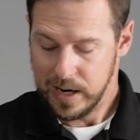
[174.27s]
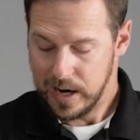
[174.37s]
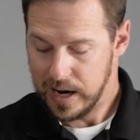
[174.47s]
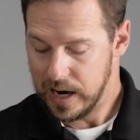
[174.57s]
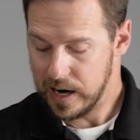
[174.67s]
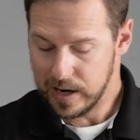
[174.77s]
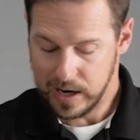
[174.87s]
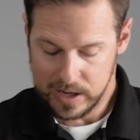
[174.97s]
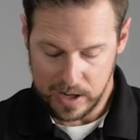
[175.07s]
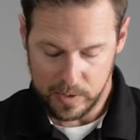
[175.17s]

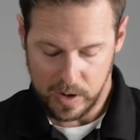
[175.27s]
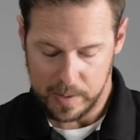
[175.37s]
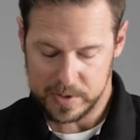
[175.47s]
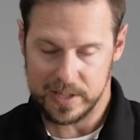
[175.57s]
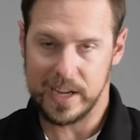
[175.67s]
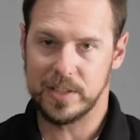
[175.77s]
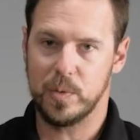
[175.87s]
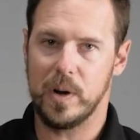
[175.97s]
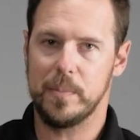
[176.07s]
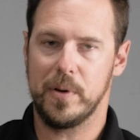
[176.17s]
Another option that's
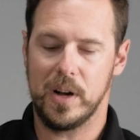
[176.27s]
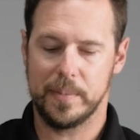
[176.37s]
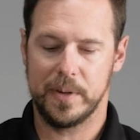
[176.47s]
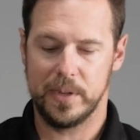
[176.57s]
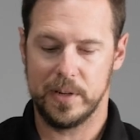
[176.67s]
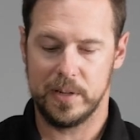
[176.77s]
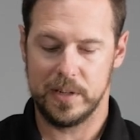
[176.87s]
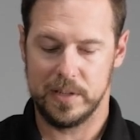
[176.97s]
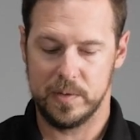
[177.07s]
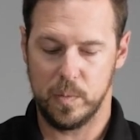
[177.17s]
quite popular
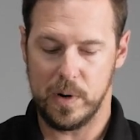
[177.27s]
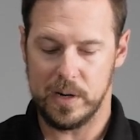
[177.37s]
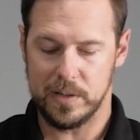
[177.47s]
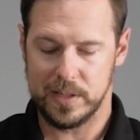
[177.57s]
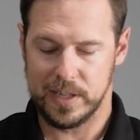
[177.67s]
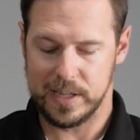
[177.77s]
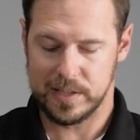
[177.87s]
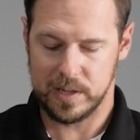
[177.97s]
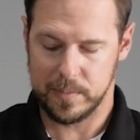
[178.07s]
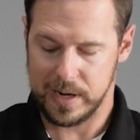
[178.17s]
as well to get
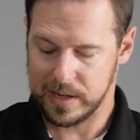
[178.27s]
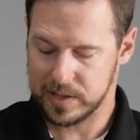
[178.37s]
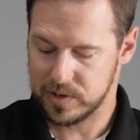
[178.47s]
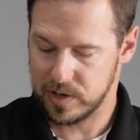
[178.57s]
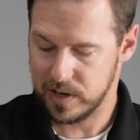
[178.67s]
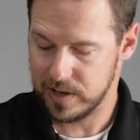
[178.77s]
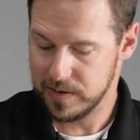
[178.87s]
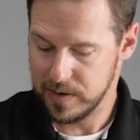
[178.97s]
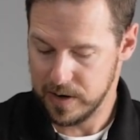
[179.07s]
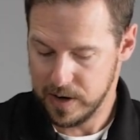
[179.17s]
some extra
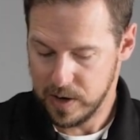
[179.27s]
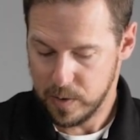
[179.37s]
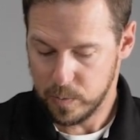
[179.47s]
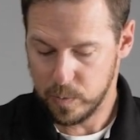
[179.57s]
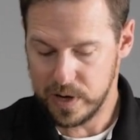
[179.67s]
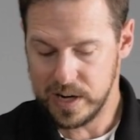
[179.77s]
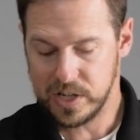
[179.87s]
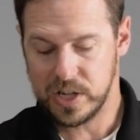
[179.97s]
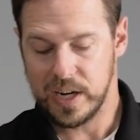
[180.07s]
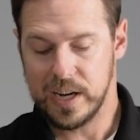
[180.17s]

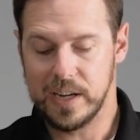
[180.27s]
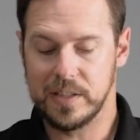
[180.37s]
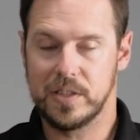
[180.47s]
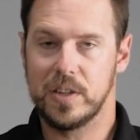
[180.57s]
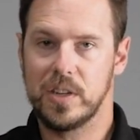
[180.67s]
reach is to